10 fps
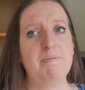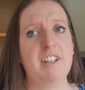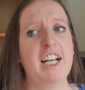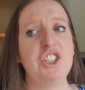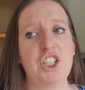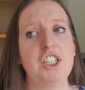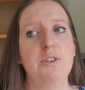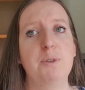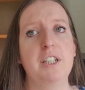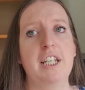And
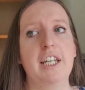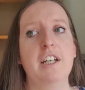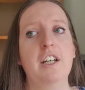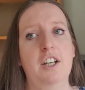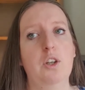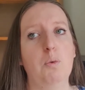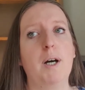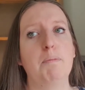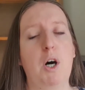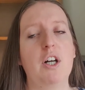genuinely, the
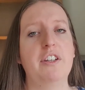one part